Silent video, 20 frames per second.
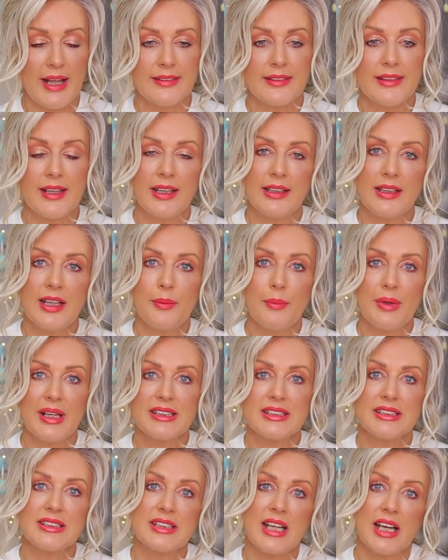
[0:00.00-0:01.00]
and then I
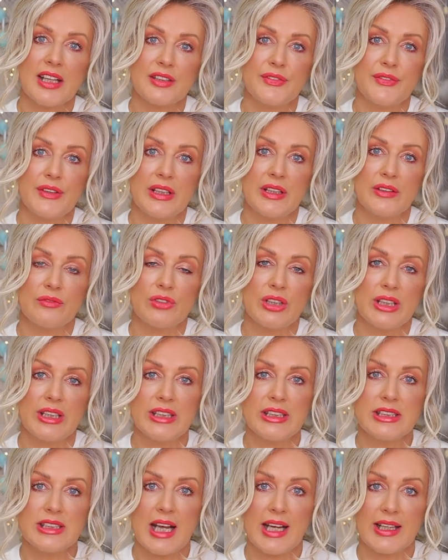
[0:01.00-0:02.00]
might start feeling
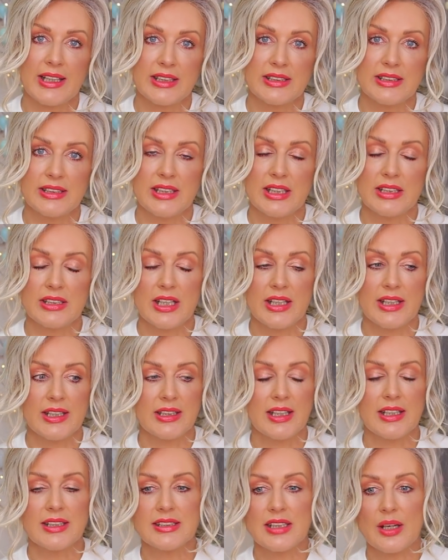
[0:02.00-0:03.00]
really tired in a day,
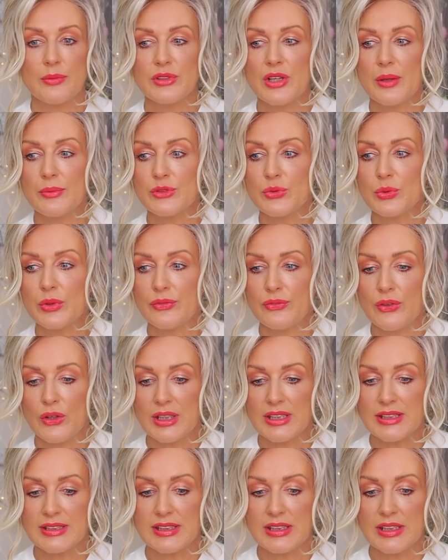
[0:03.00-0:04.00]
and I sometimes will
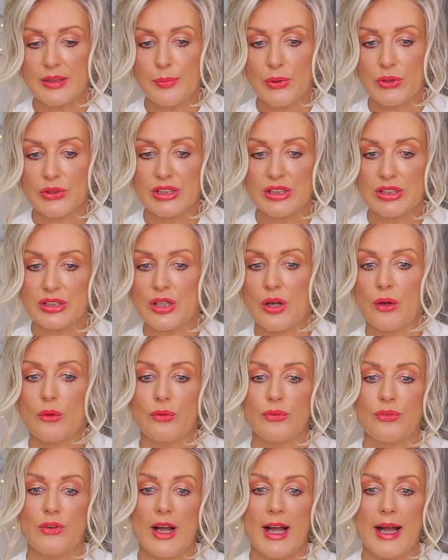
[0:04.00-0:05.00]
fall asleep on a
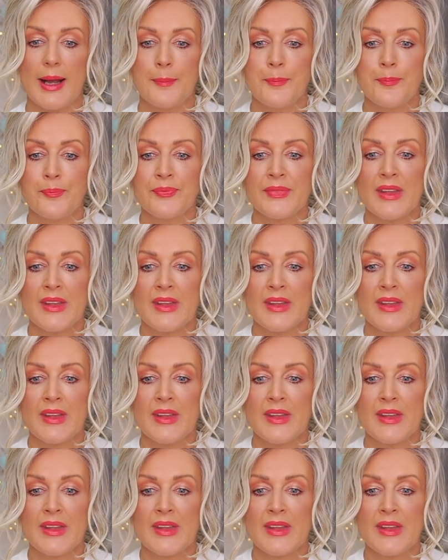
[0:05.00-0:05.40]
sofa.